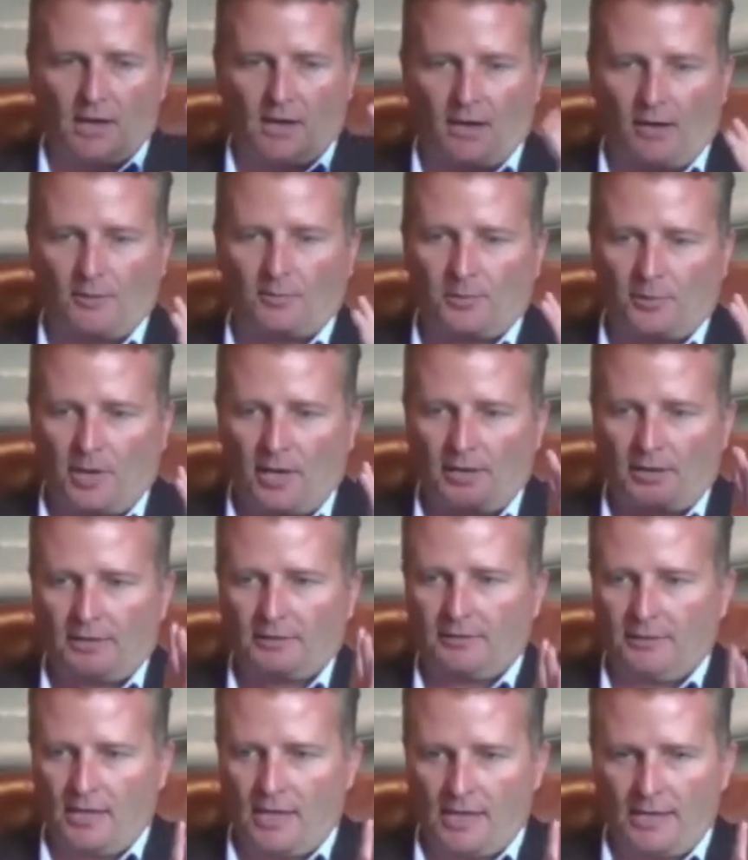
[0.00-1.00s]
Our
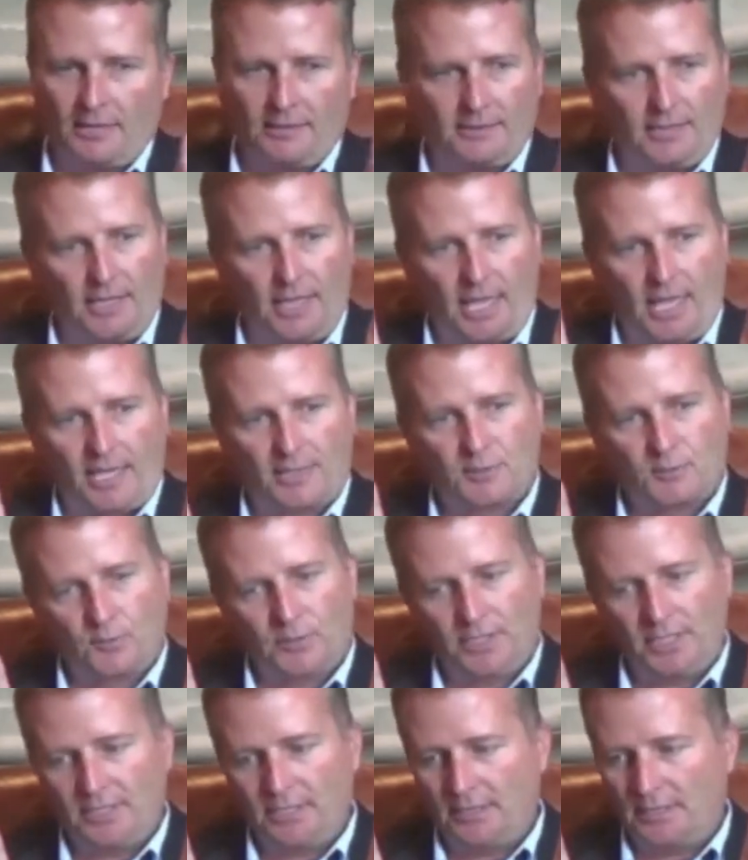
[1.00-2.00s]
product line, as
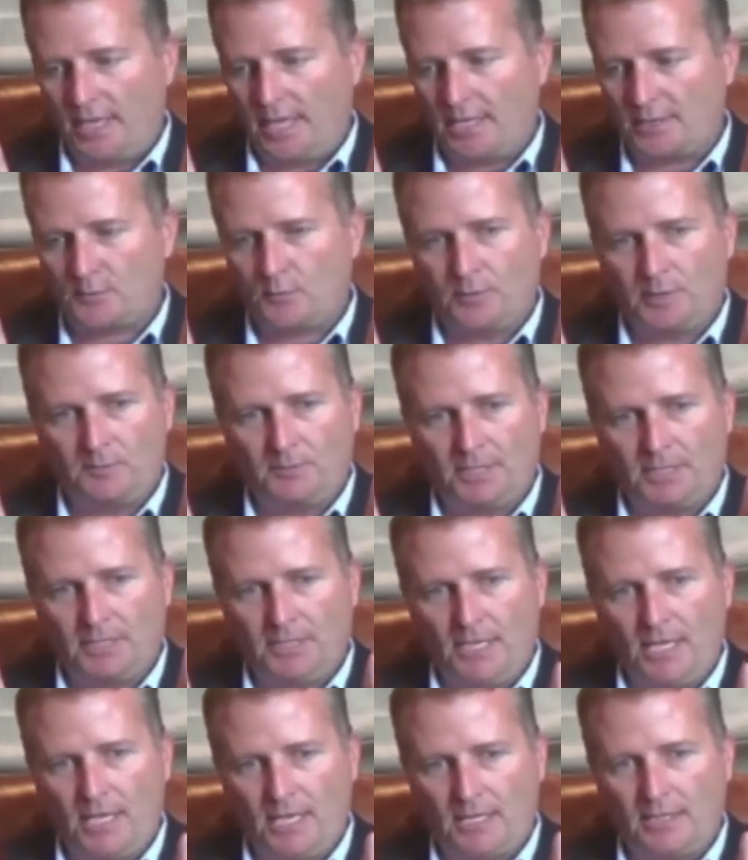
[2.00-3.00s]
we
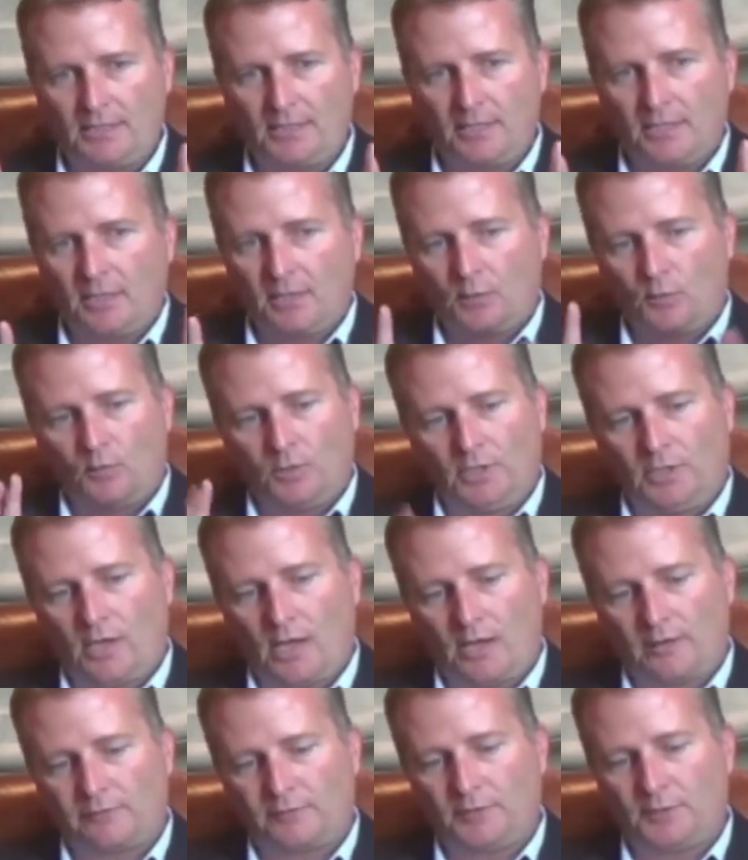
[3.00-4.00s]
begin, will
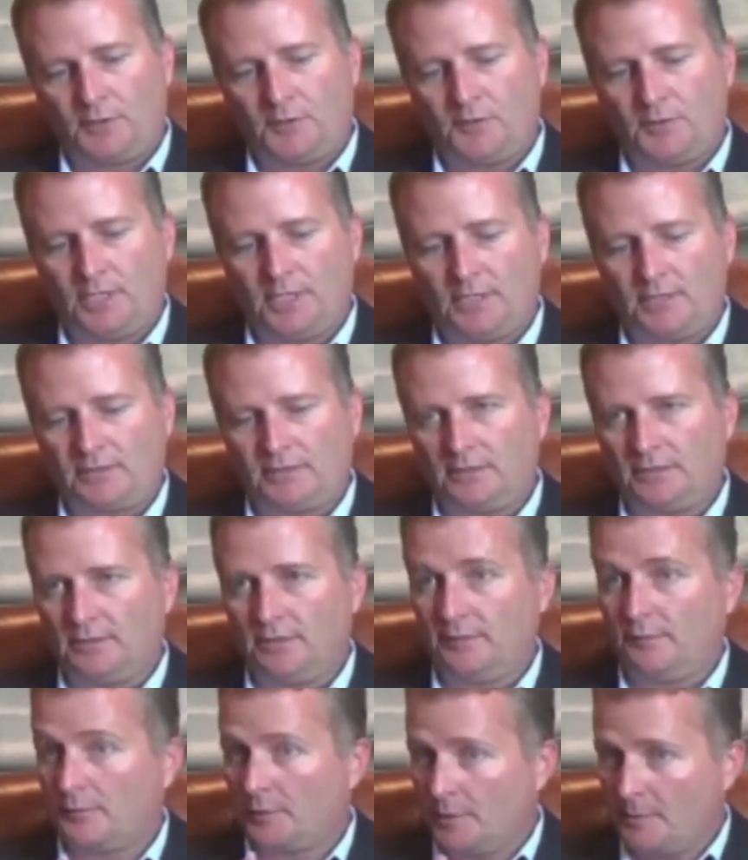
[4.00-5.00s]
offer unique
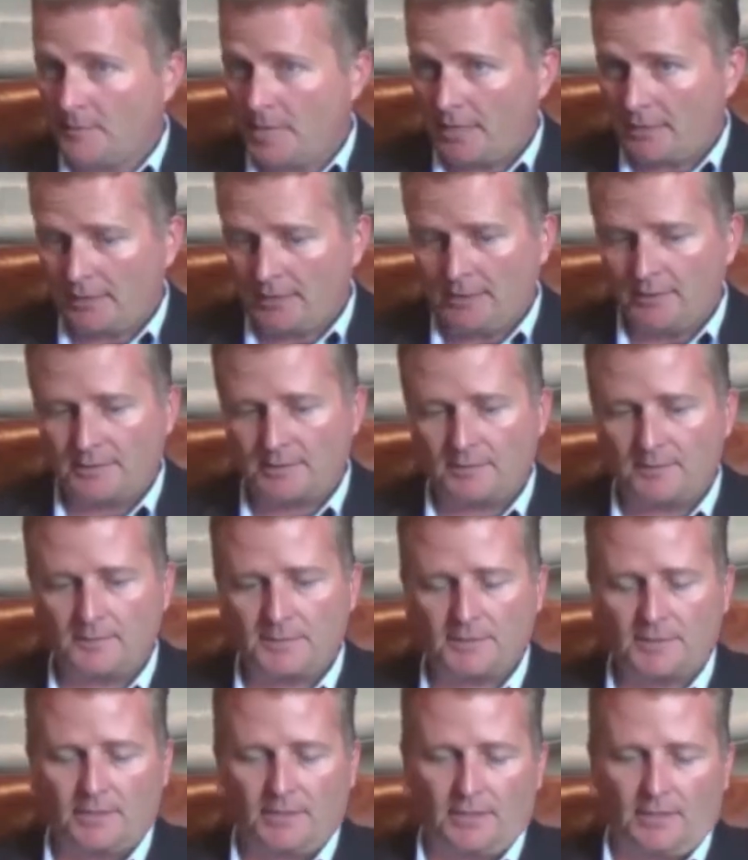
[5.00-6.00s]
delivery
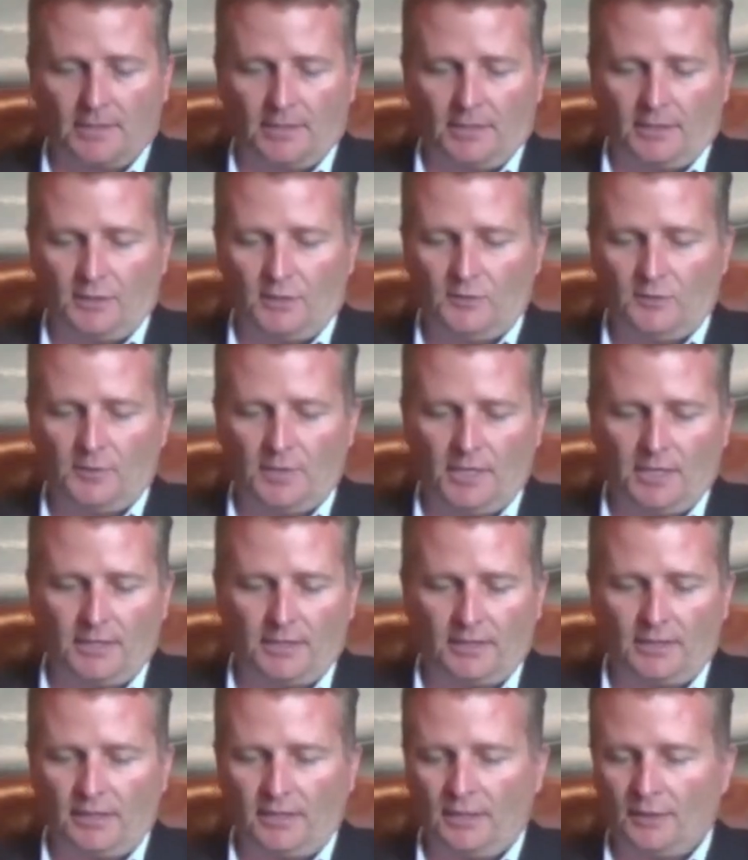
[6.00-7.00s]
mechanisms,
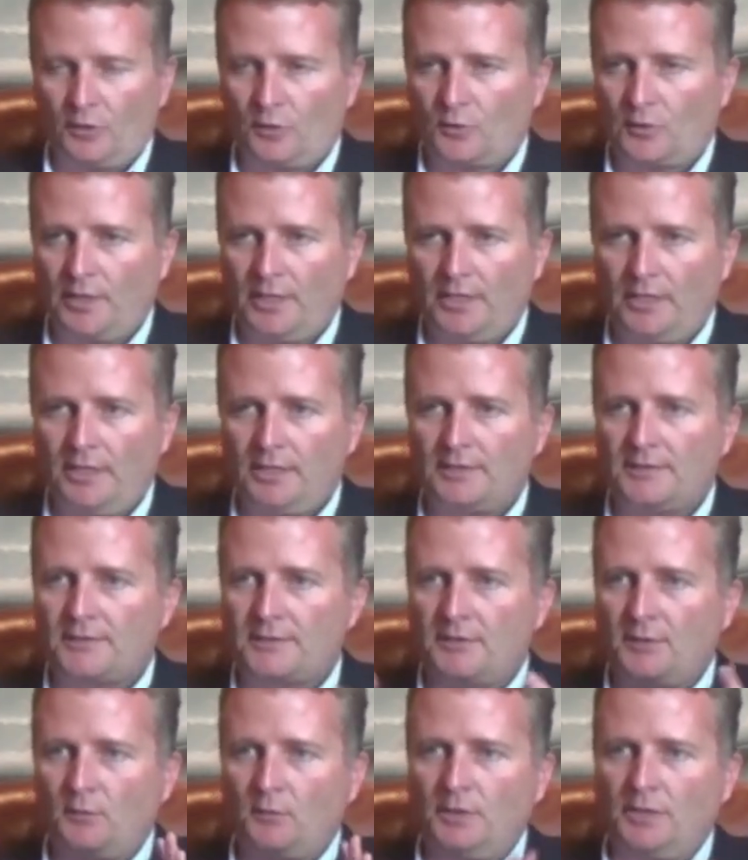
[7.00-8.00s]
unique
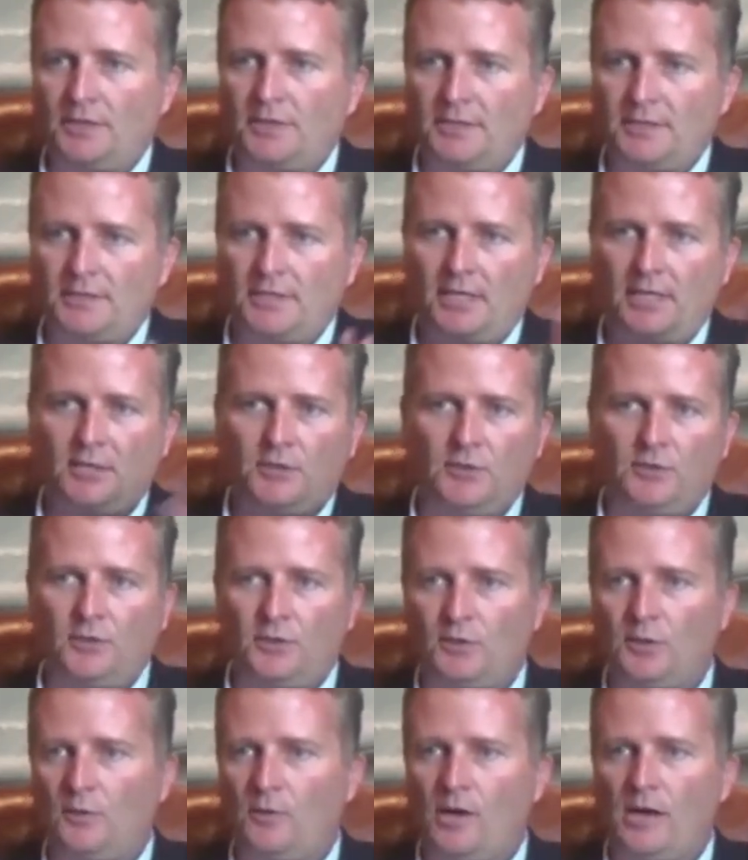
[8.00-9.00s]
ingredients that will continue
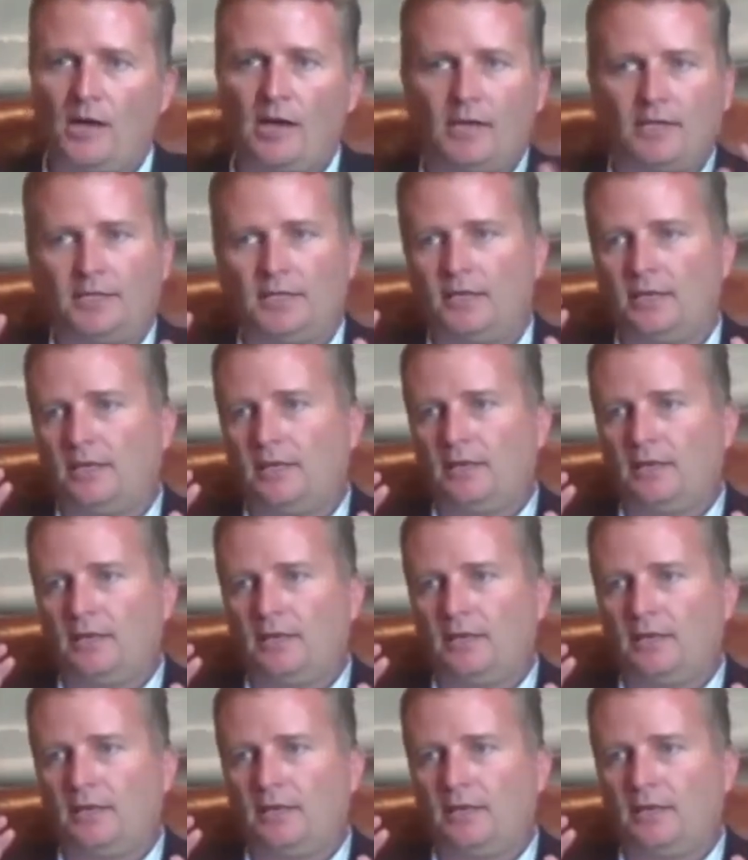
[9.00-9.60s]
to go on